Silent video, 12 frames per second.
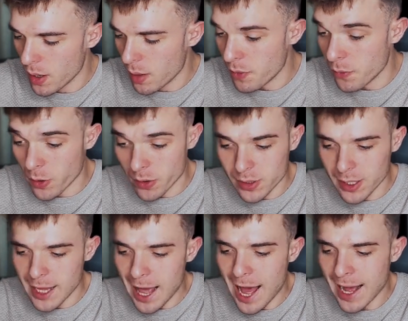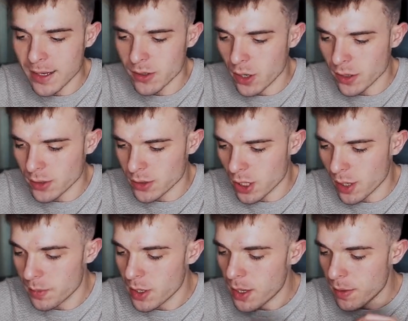before you click add on the
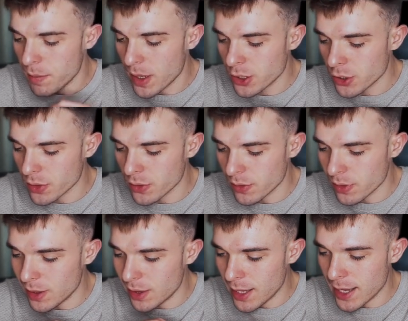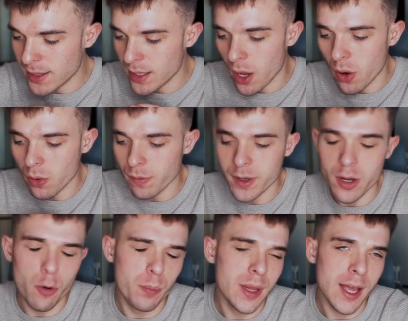top. Make sure you let the whole
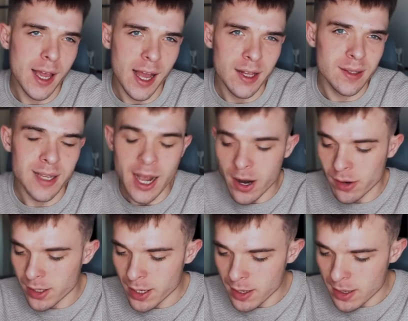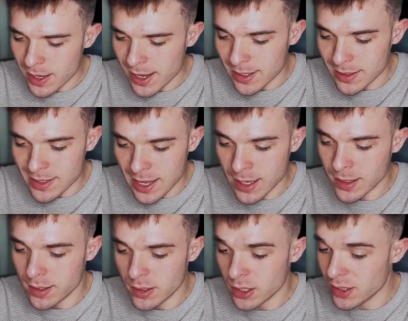video play entirely, and
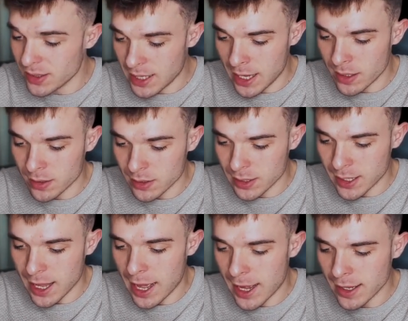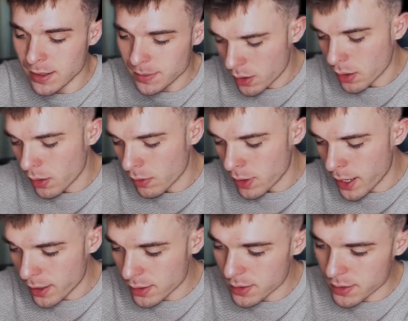then just then click add and go
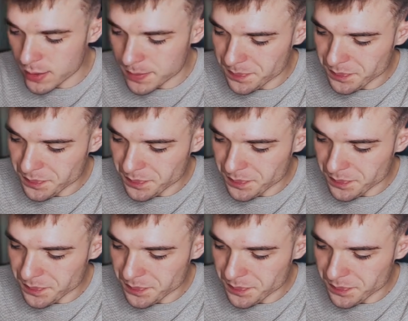next.